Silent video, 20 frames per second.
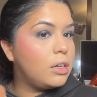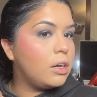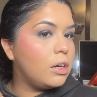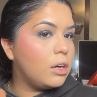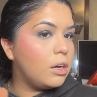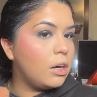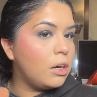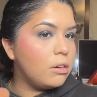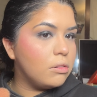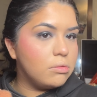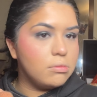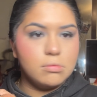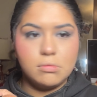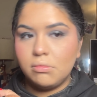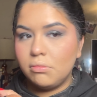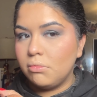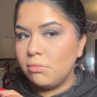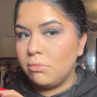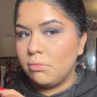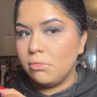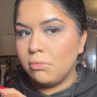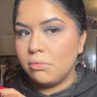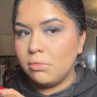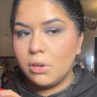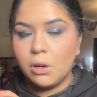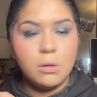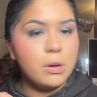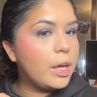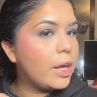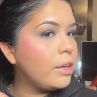Oh,
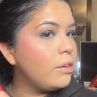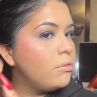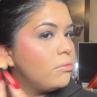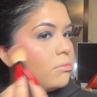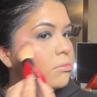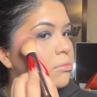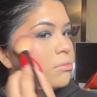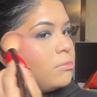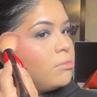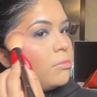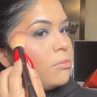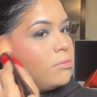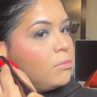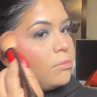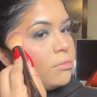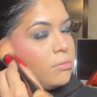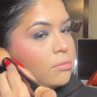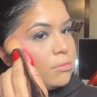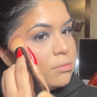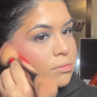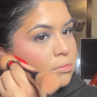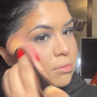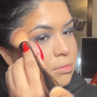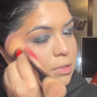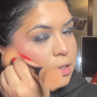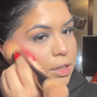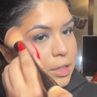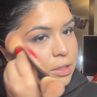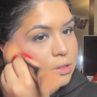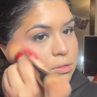okay.
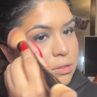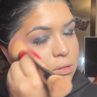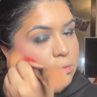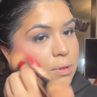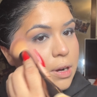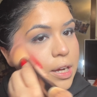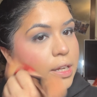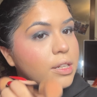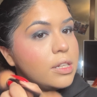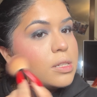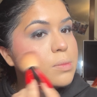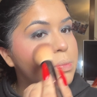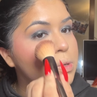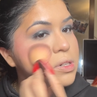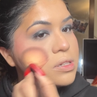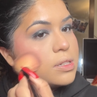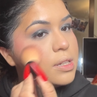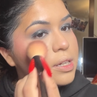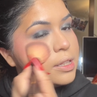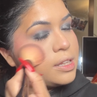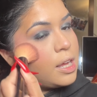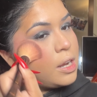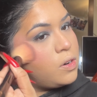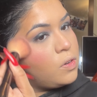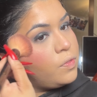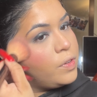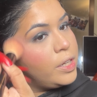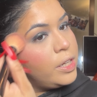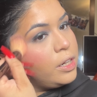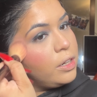I don't know why I dispersed like that
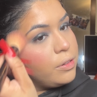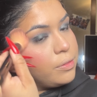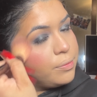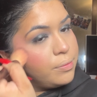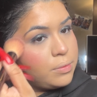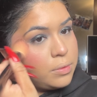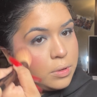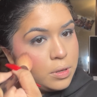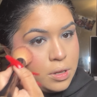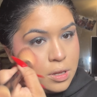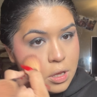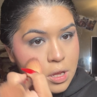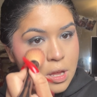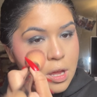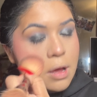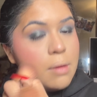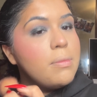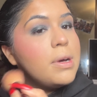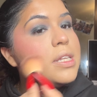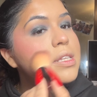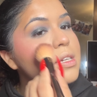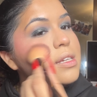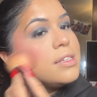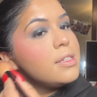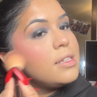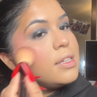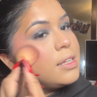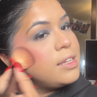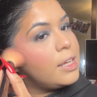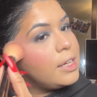over here. But as you can
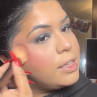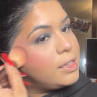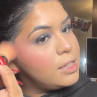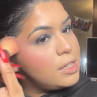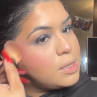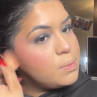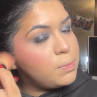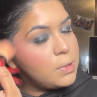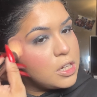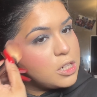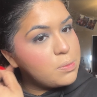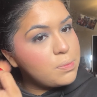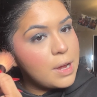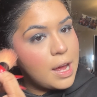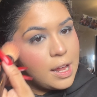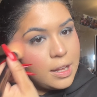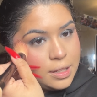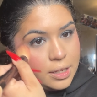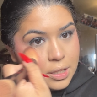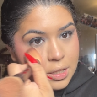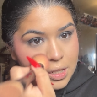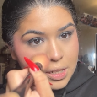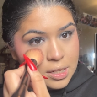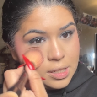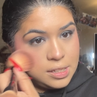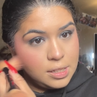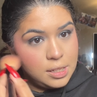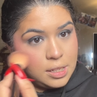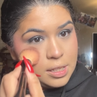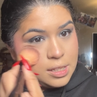see, like, this blush palette
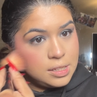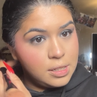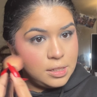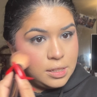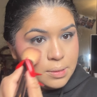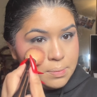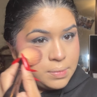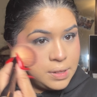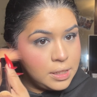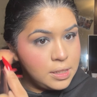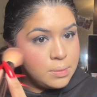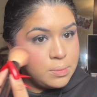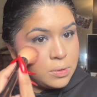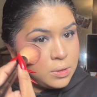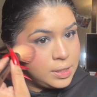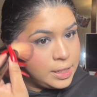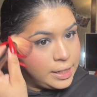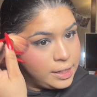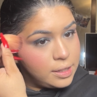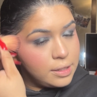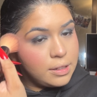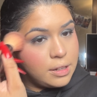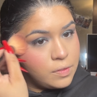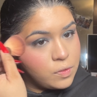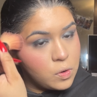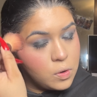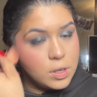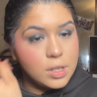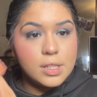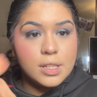is easily blendable. Like, of
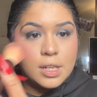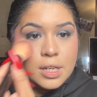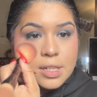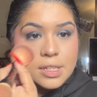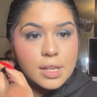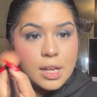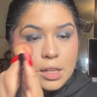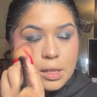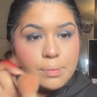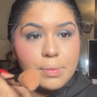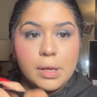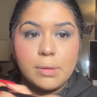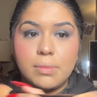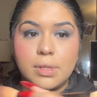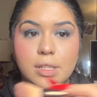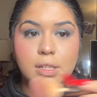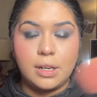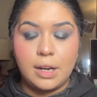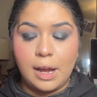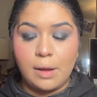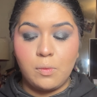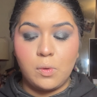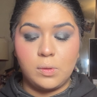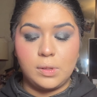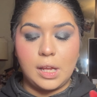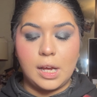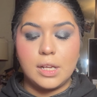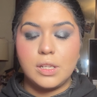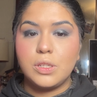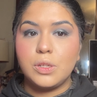course, it is hella pigmented, I won't
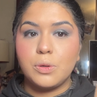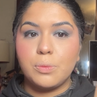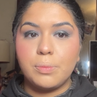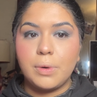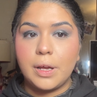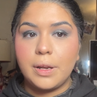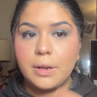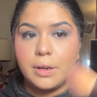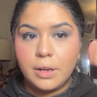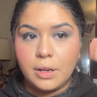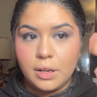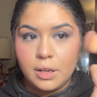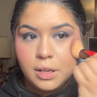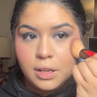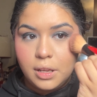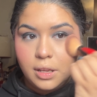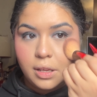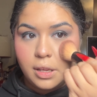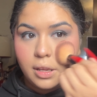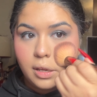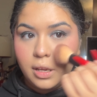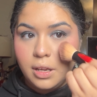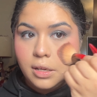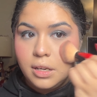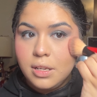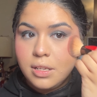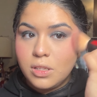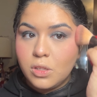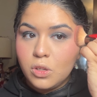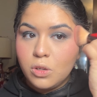lie to you, but it
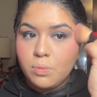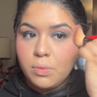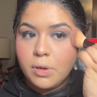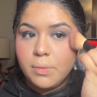is super